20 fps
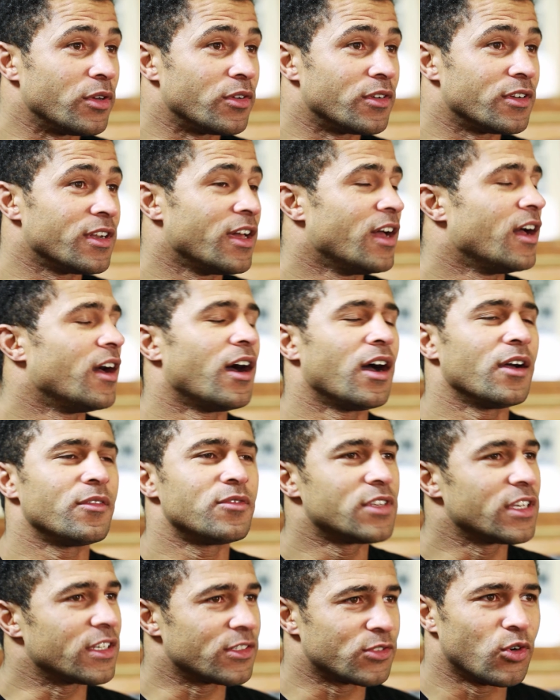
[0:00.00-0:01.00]
union, I've
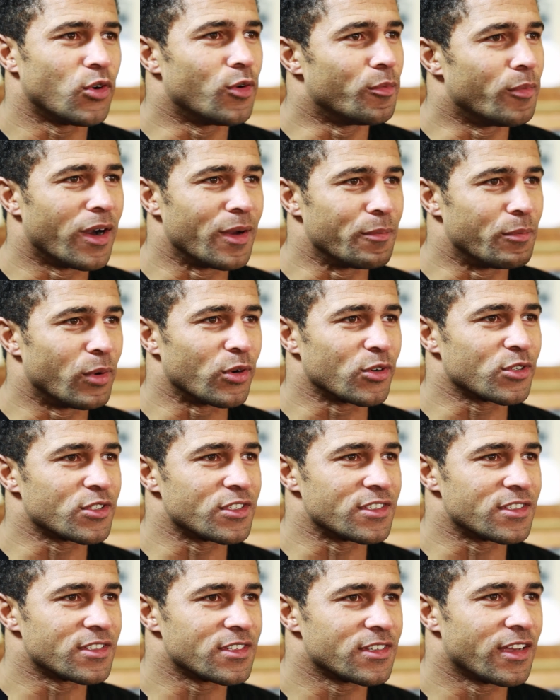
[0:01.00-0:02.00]
ticked all my
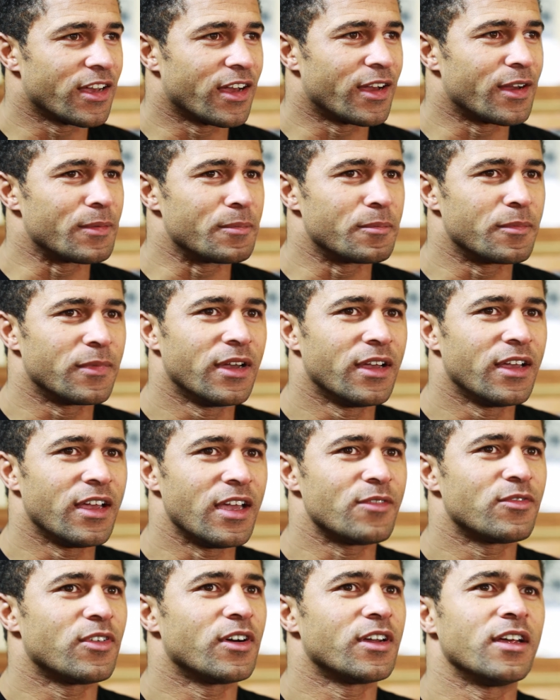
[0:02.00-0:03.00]
boxes.
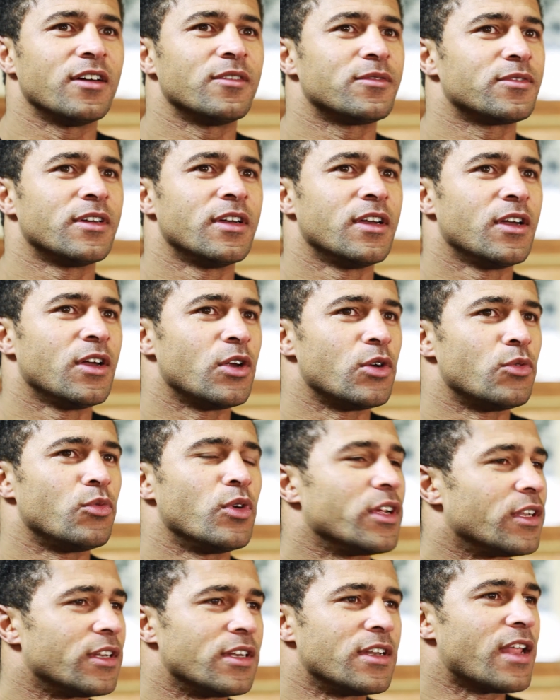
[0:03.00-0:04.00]
If I'd have
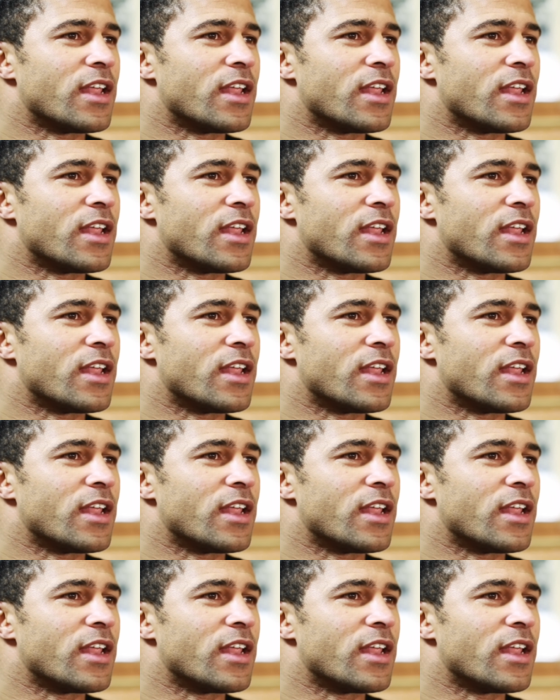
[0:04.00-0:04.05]
written